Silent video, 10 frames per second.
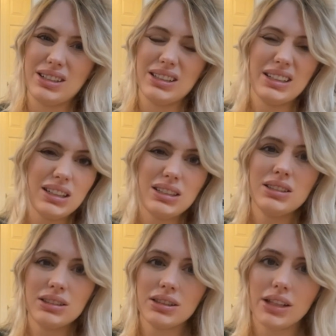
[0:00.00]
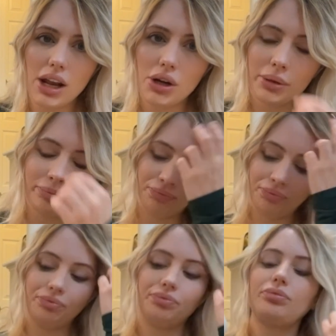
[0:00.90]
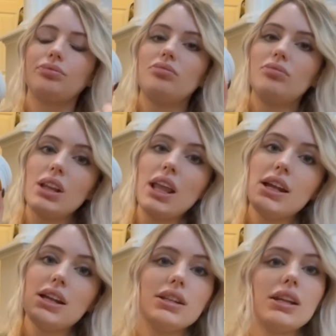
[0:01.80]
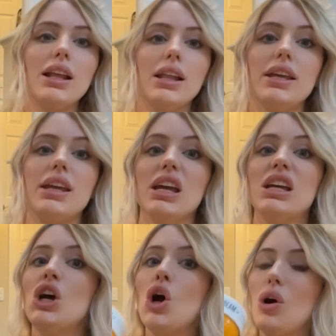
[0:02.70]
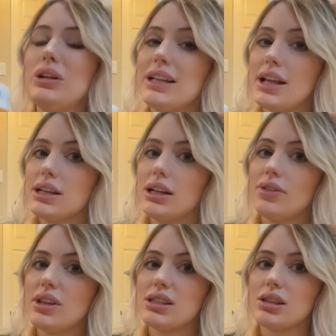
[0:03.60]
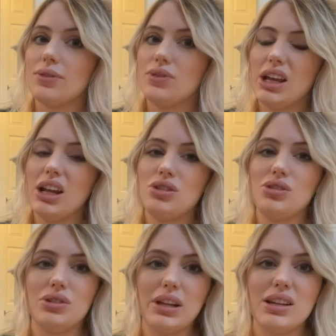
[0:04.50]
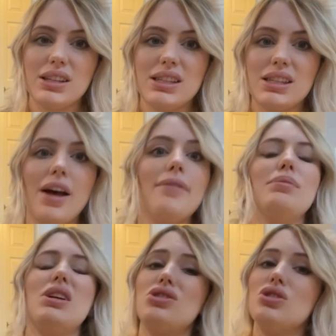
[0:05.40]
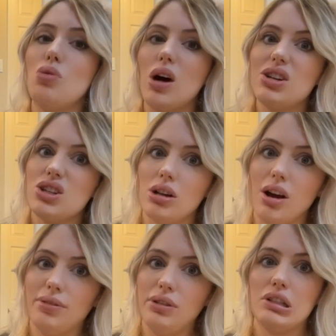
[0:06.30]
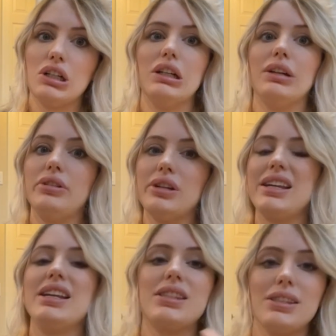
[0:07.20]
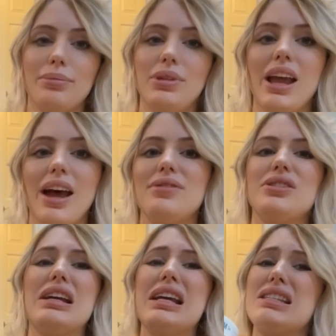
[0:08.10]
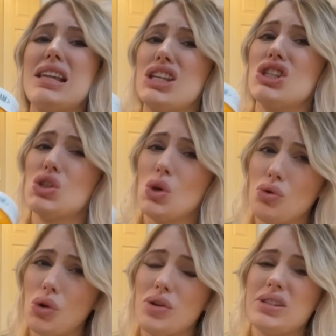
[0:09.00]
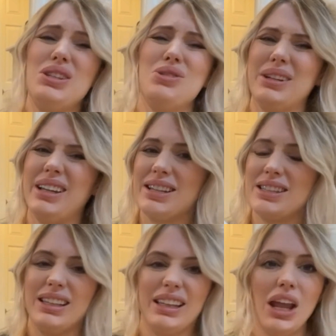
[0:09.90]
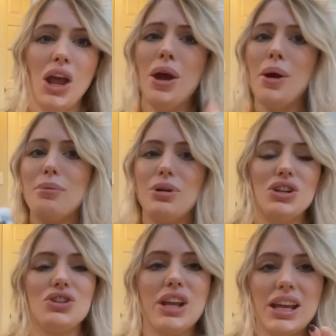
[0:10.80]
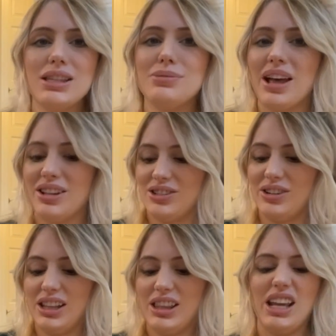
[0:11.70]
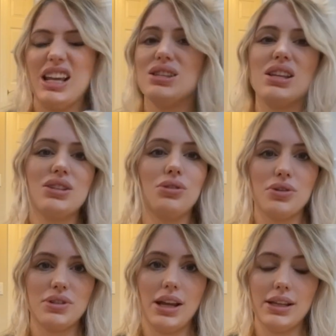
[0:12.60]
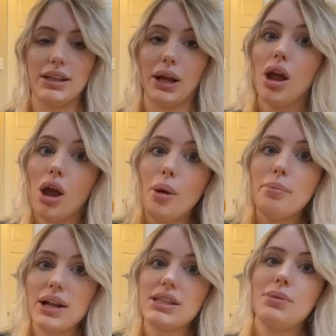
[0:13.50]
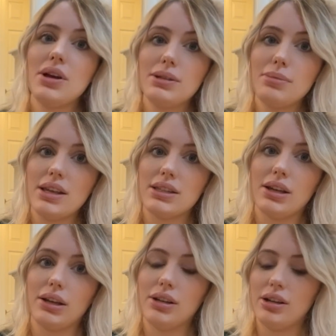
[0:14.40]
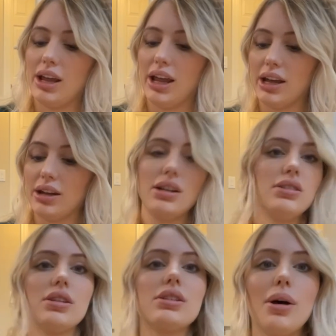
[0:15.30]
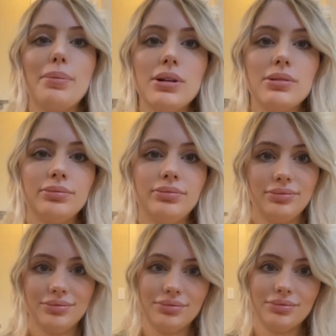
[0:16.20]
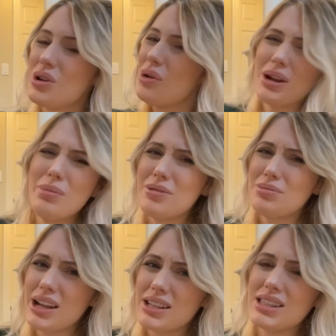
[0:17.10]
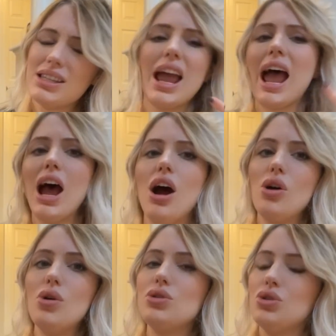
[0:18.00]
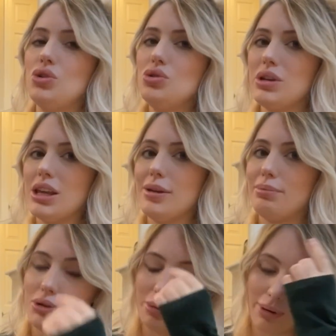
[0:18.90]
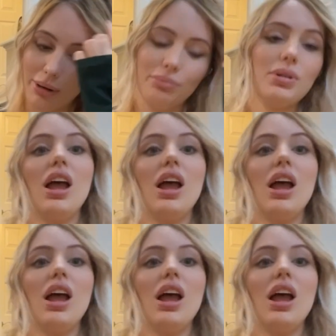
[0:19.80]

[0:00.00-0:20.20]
a little tighter. And I like it. Only downside of this is if you get under your nails and stuff, make sure you wash it off real good. If you eat something after, it tastes so gross, and you don't want to accidentally put it in your kids' mouths or anything. It's gross tasting. But it smells amazing, and it does help. Now, what about pregnancy? How do you keep your bump